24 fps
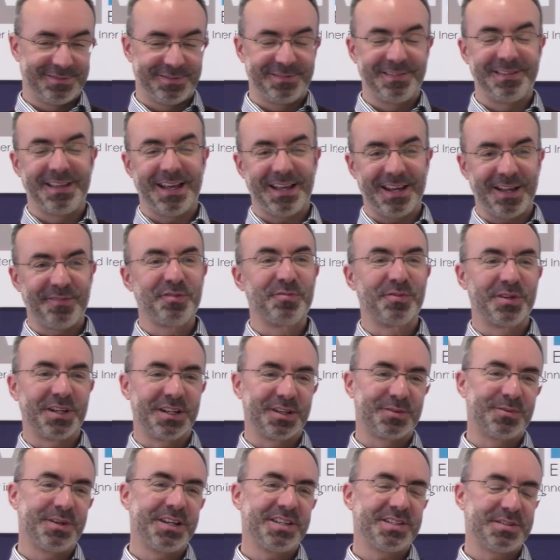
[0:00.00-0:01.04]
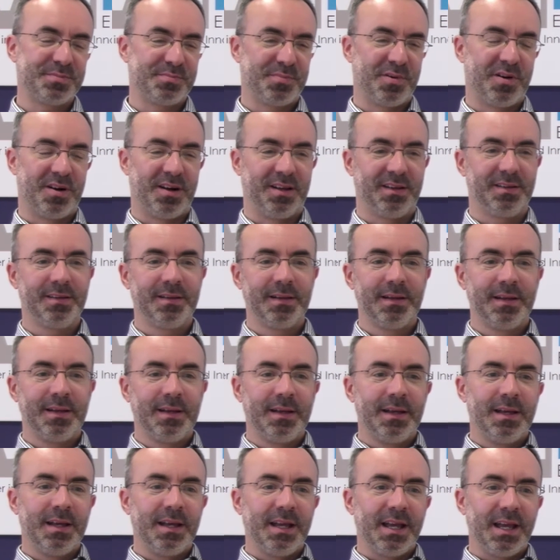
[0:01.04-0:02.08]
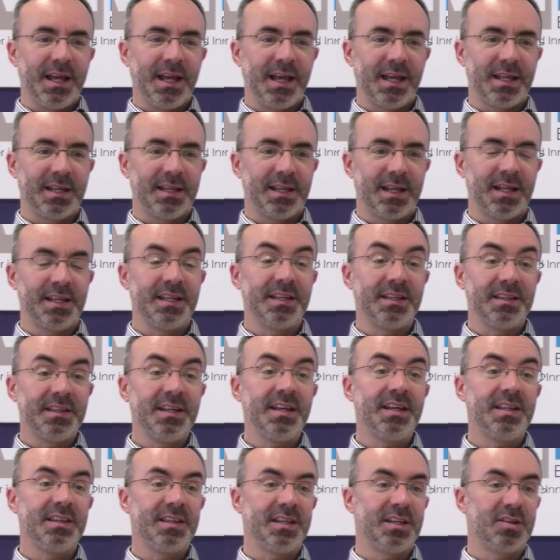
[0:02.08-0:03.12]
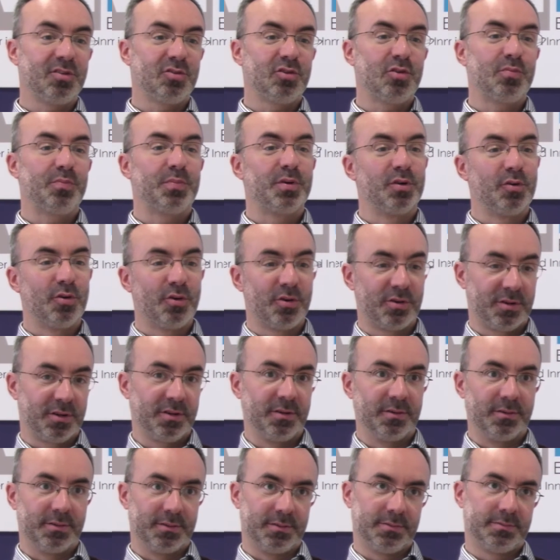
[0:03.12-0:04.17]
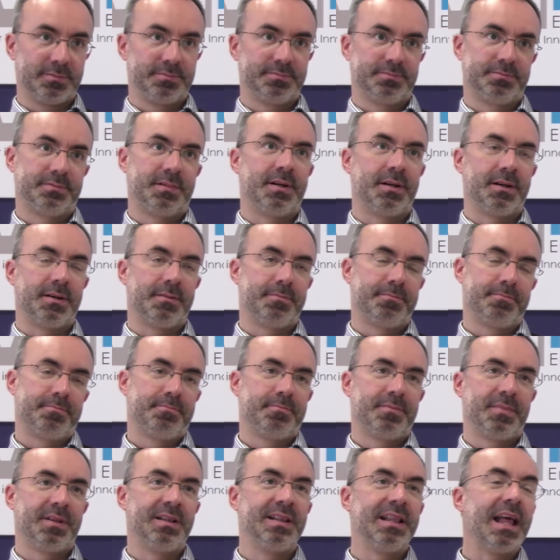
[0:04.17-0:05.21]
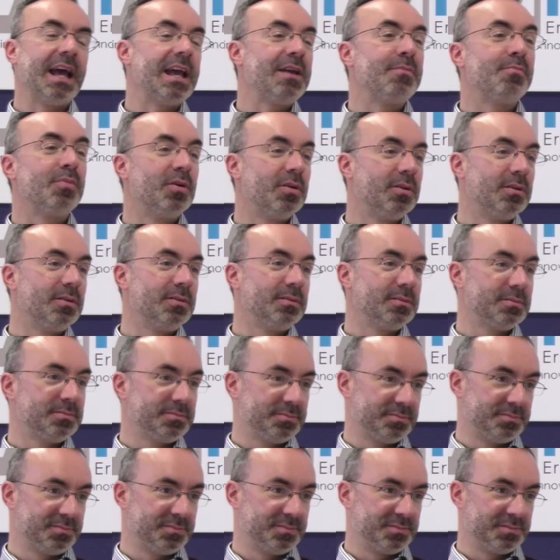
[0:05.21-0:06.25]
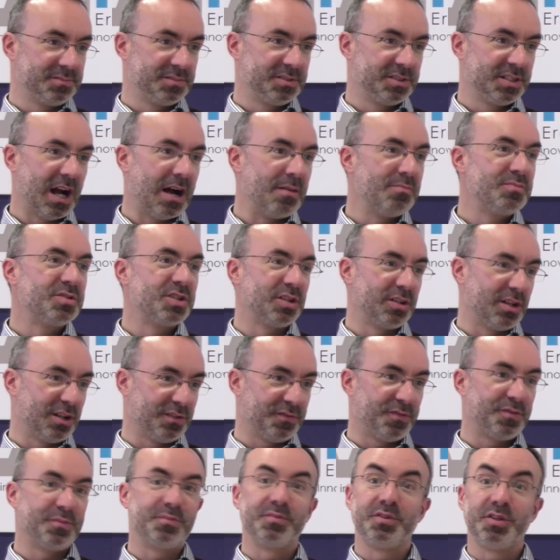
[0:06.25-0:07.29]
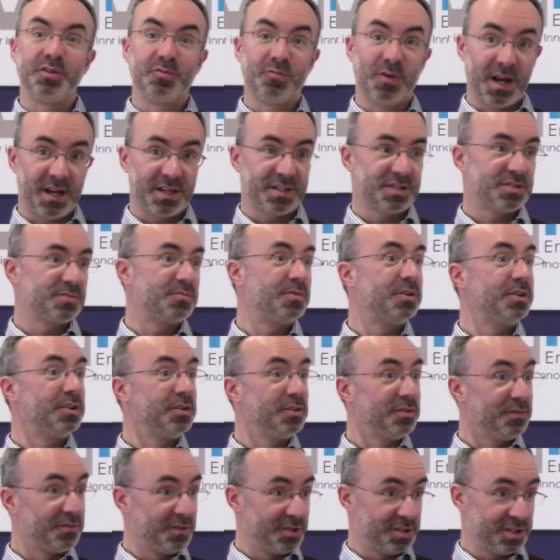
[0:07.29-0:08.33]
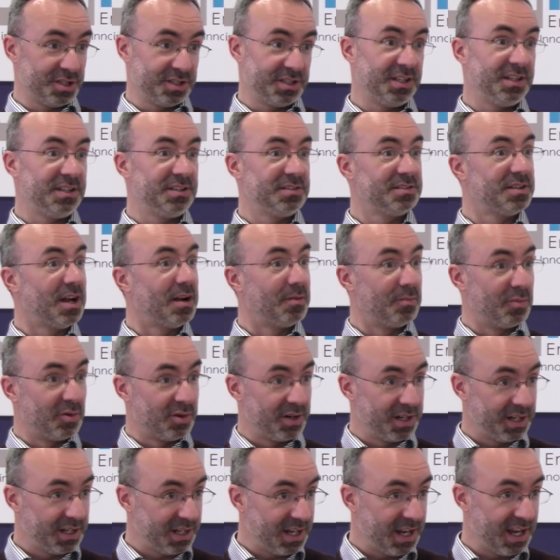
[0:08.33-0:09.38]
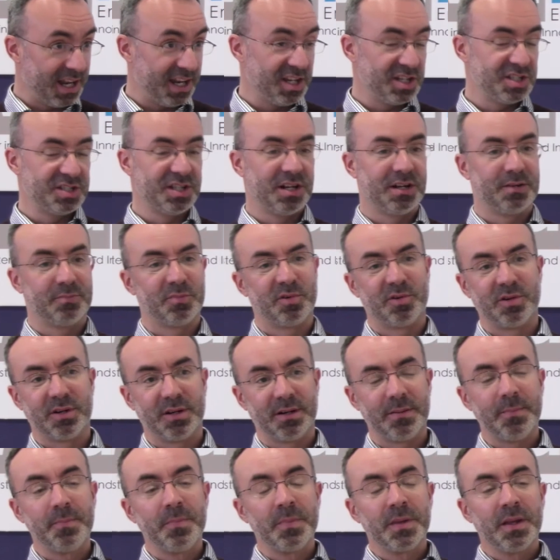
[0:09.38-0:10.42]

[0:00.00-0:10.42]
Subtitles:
that everyone agrees upon, and indeed the entrepreneurial label comes a lot from the US, where universities are more engaged, are more